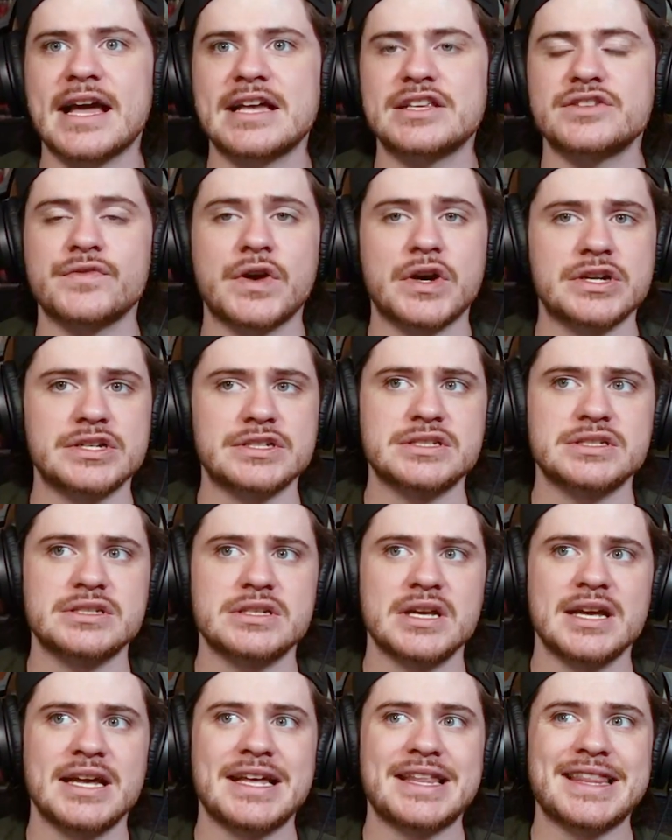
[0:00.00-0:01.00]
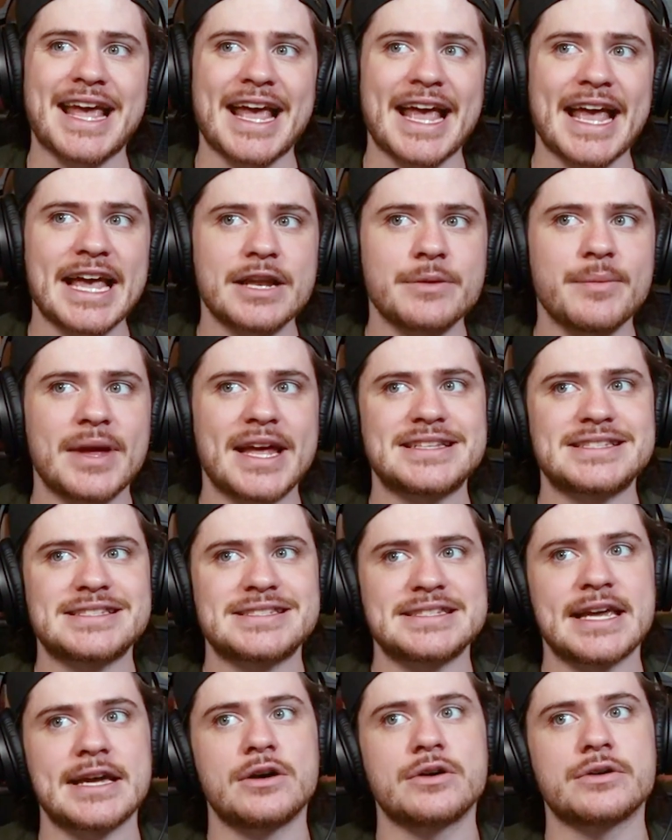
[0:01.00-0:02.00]
as far as The Handmaid's
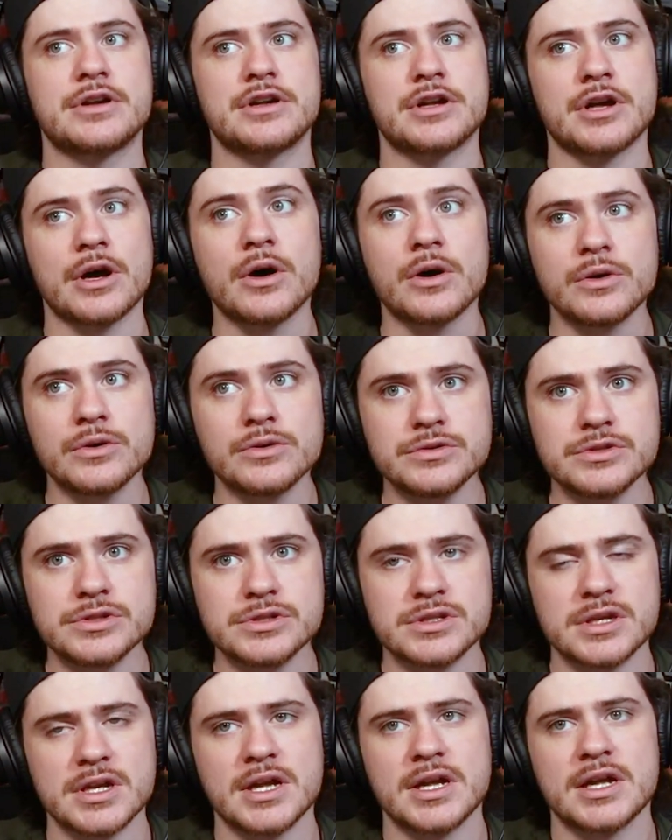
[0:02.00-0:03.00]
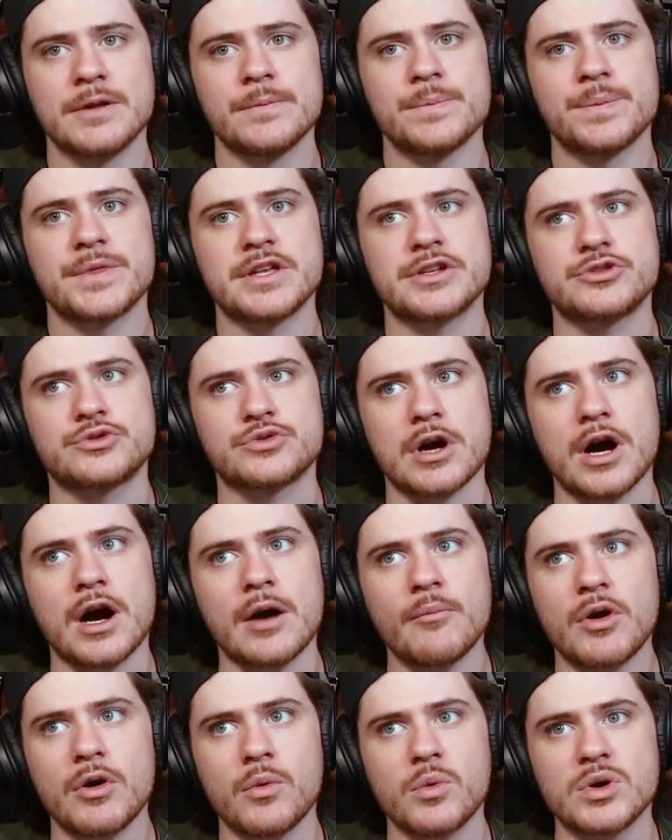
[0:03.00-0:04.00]
Tale goes, the
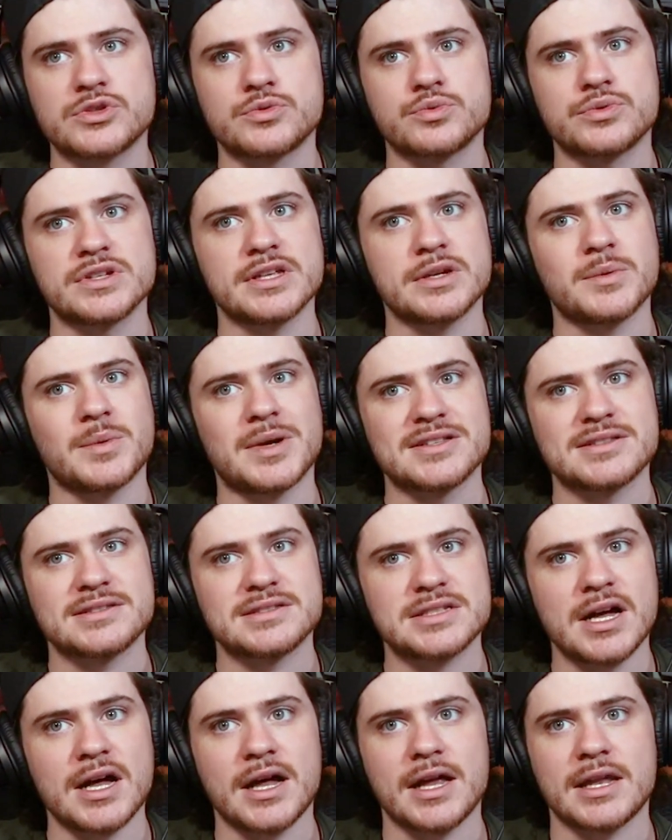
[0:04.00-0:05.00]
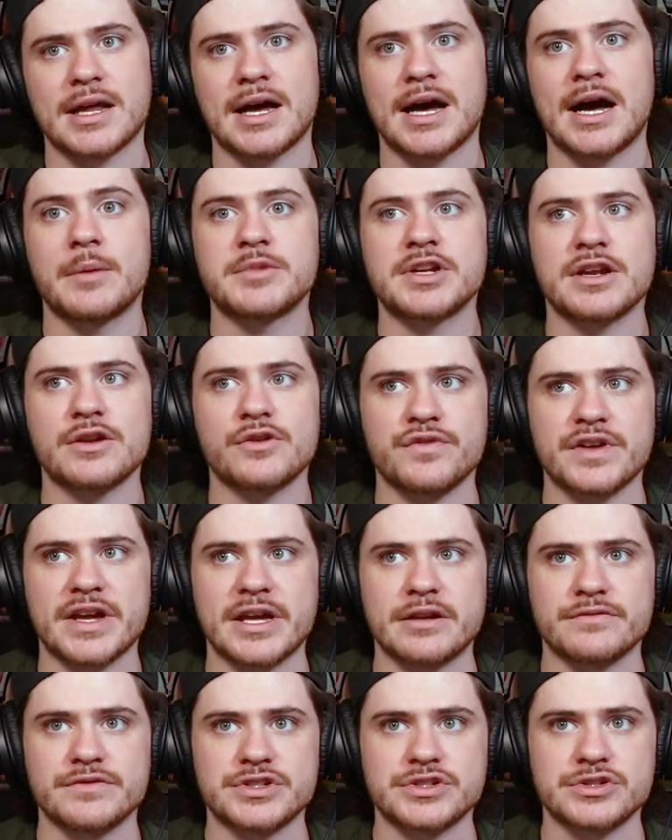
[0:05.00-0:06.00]
drama was really well done. I'm not a fan
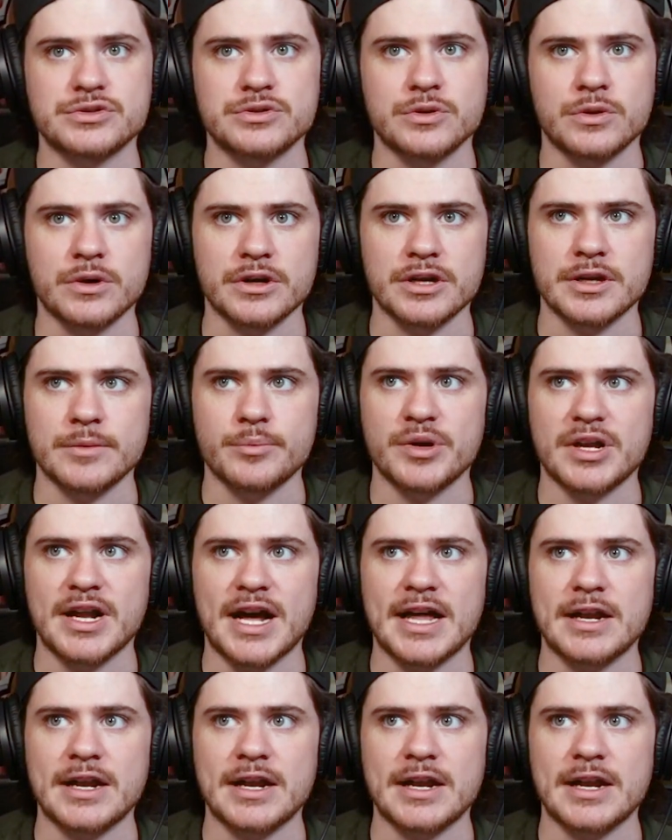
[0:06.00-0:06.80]
of the story, but I